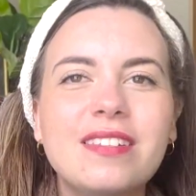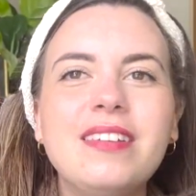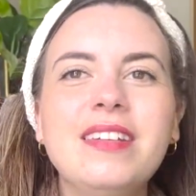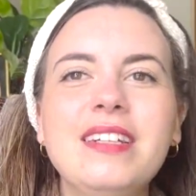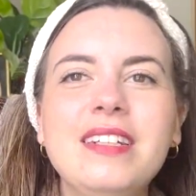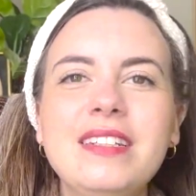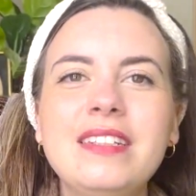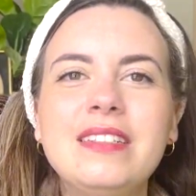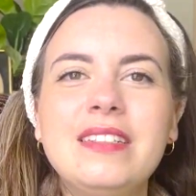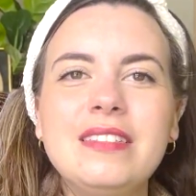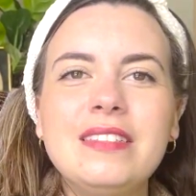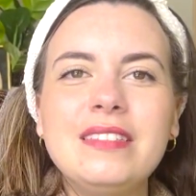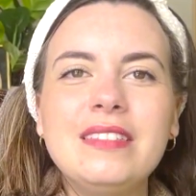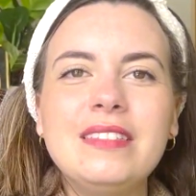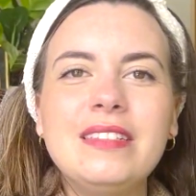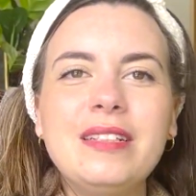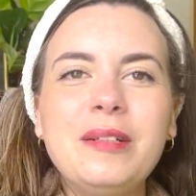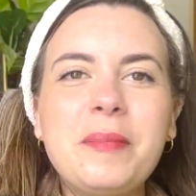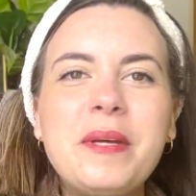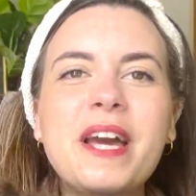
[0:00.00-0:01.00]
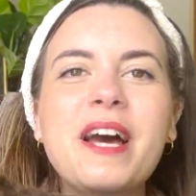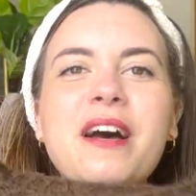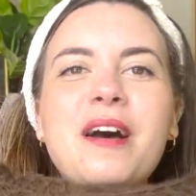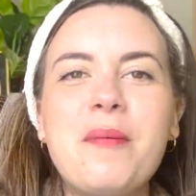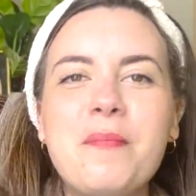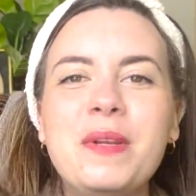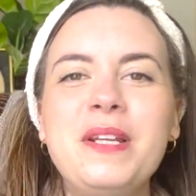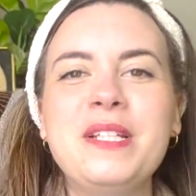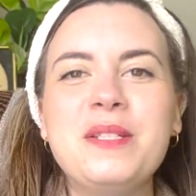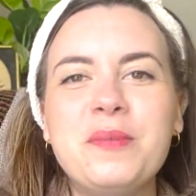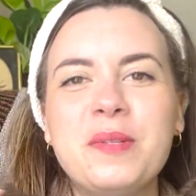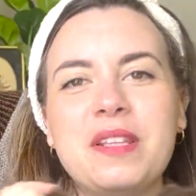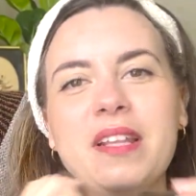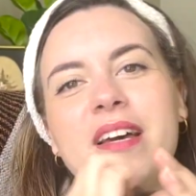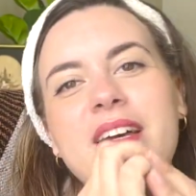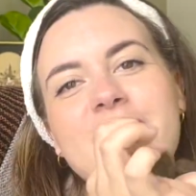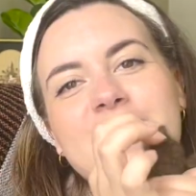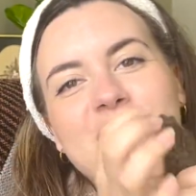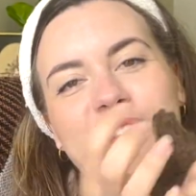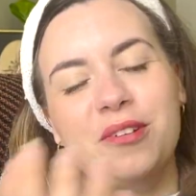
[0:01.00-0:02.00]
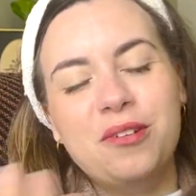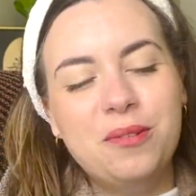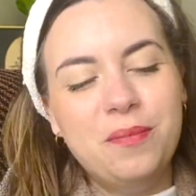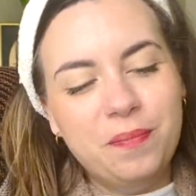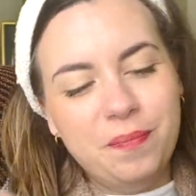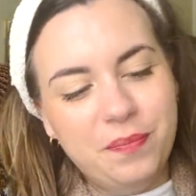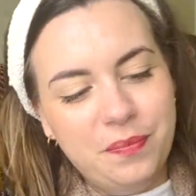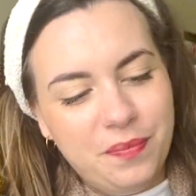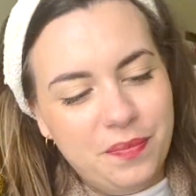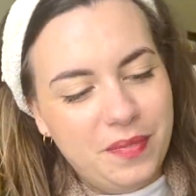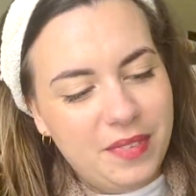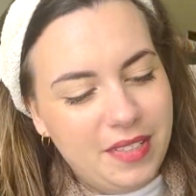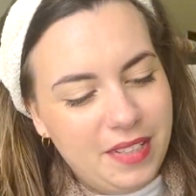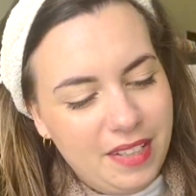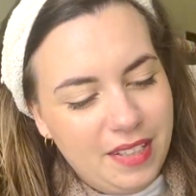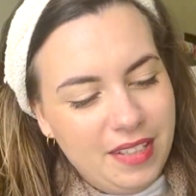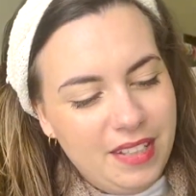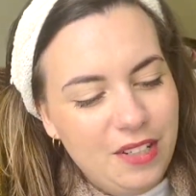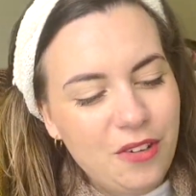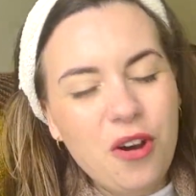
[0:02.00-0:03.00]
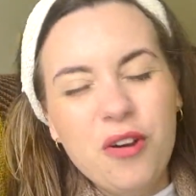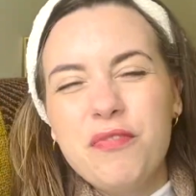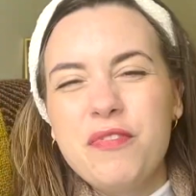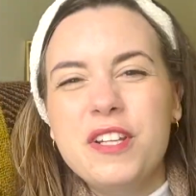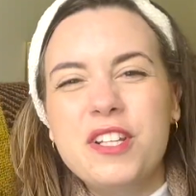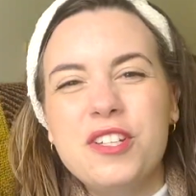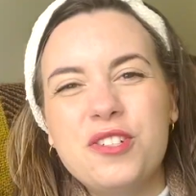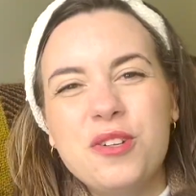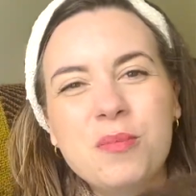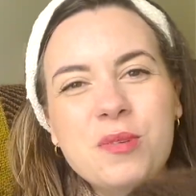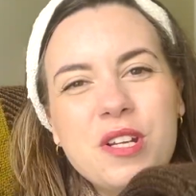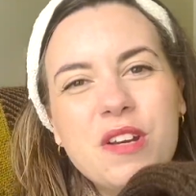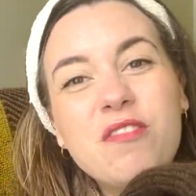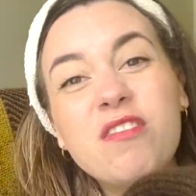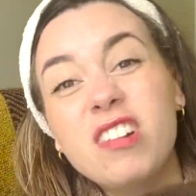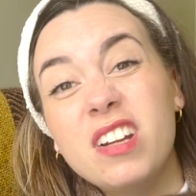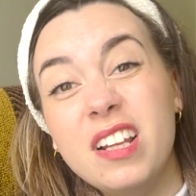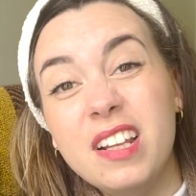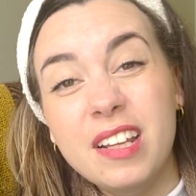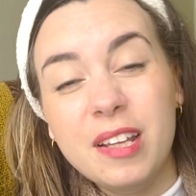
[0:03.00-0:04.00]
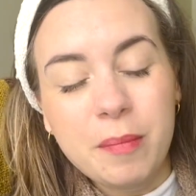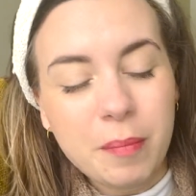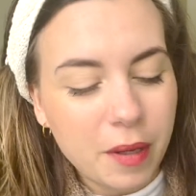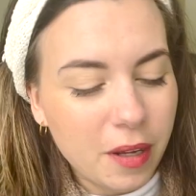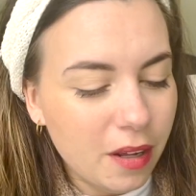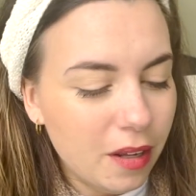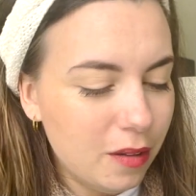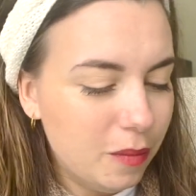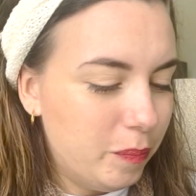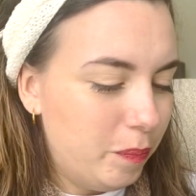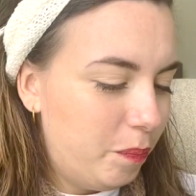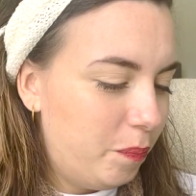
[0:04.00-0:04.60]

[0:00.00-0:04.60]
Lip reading: But yeah, I'm pleased with that. So not a finished object really, but